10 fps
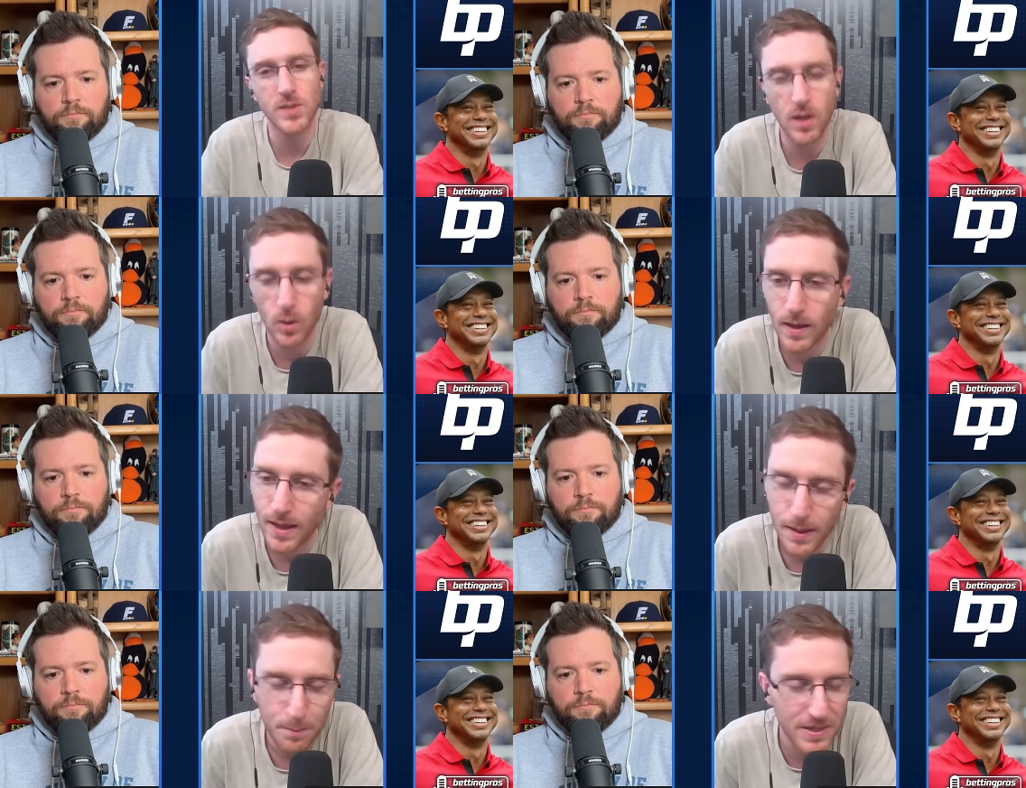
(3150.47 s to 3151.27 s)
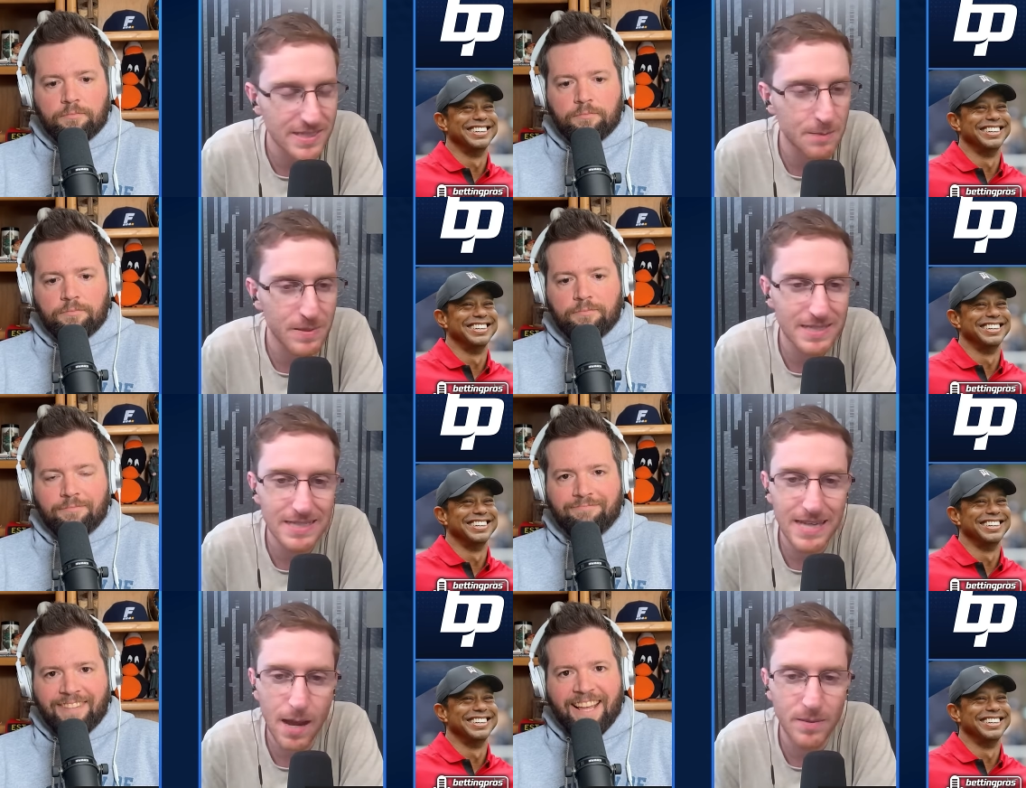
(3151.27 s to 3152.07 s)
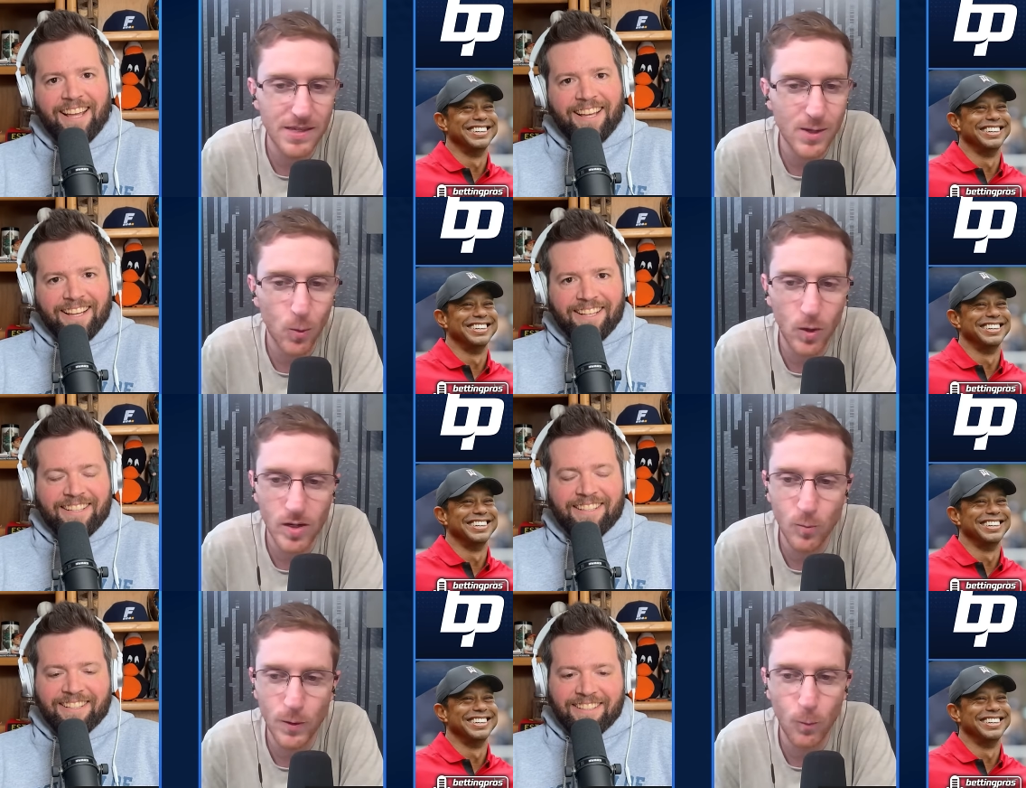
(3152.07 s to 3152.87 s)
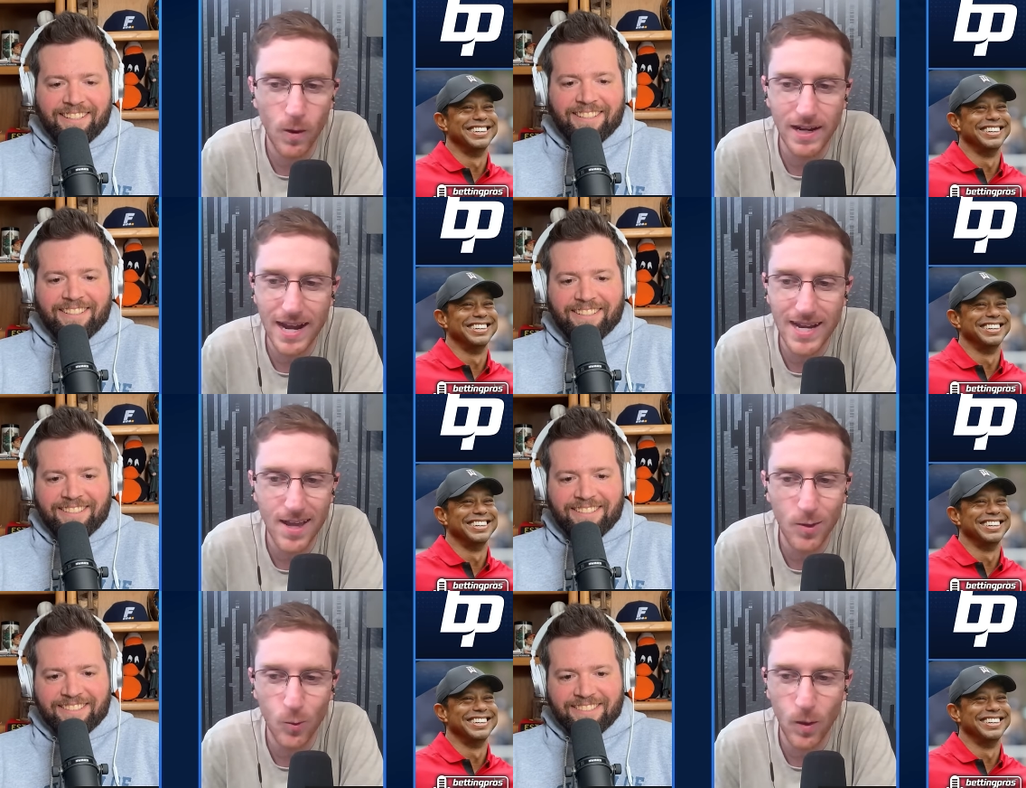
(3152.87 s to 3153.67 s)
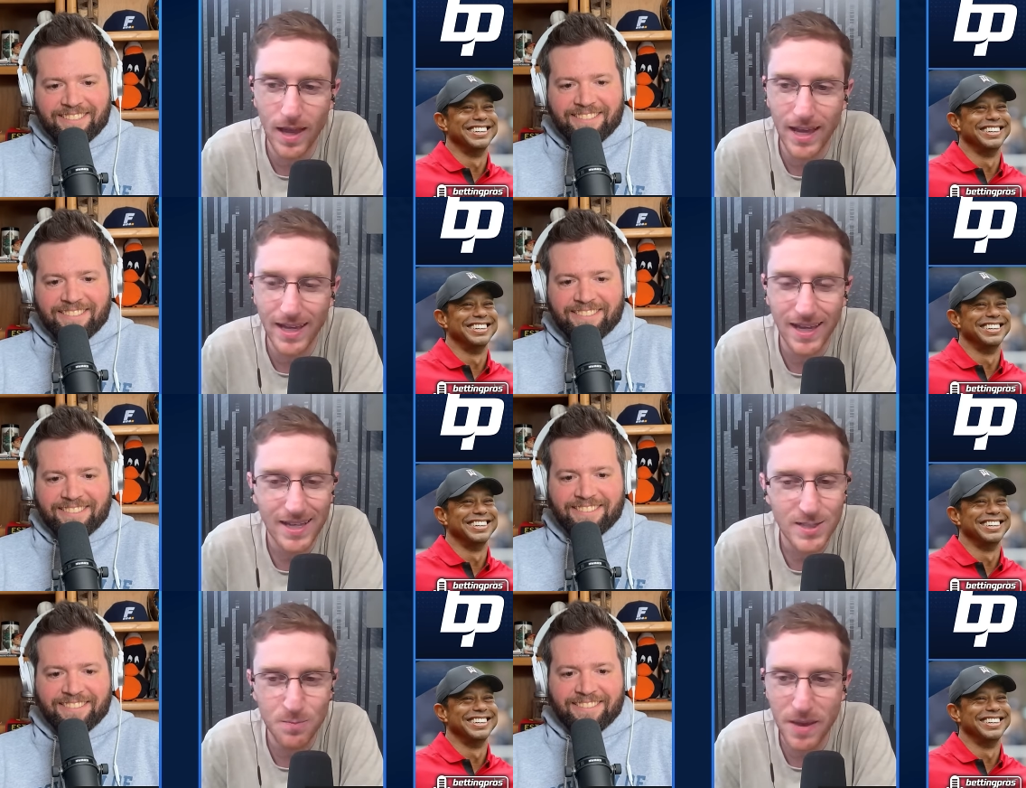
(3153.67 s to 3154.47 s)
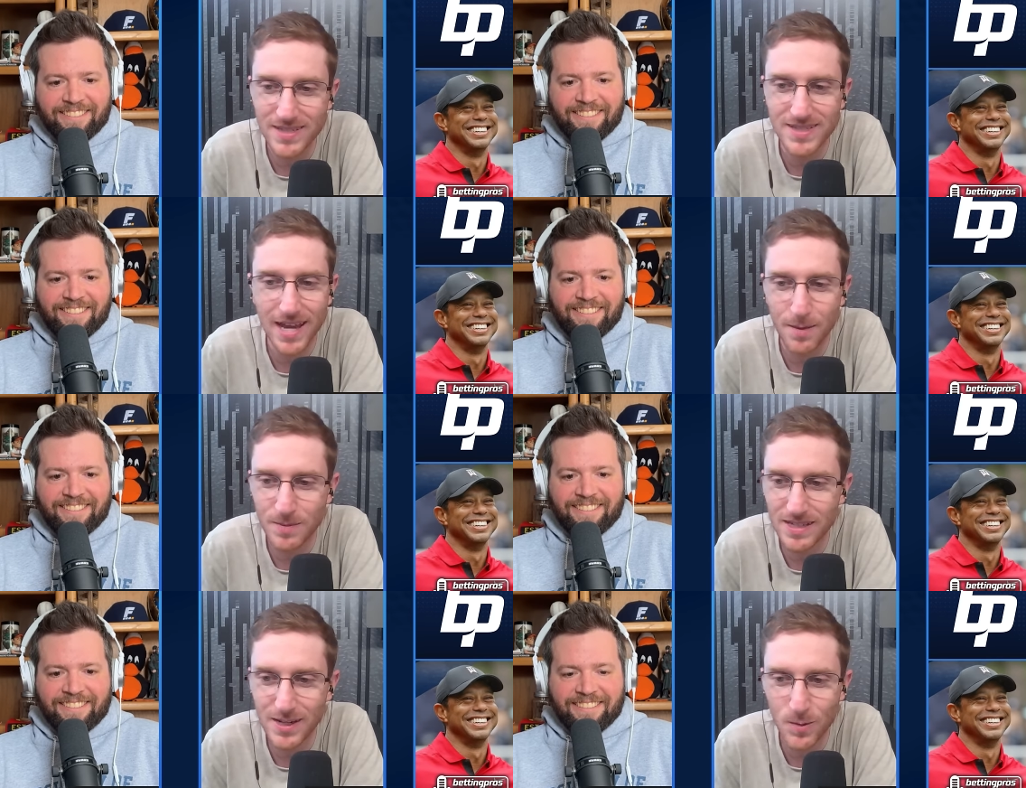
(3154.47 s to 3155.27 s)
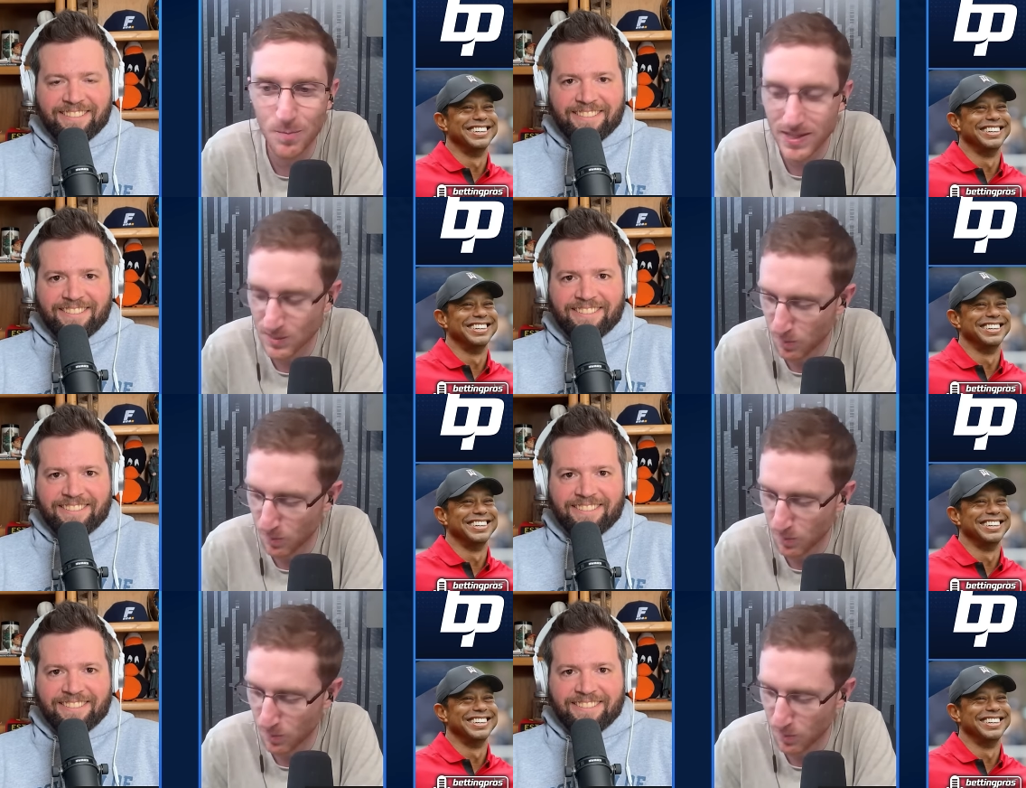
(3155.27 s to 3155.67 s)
Speaker 1: So busy, busy time of the year, Worm. Wouldn't want it any other way. It's best time of the year, best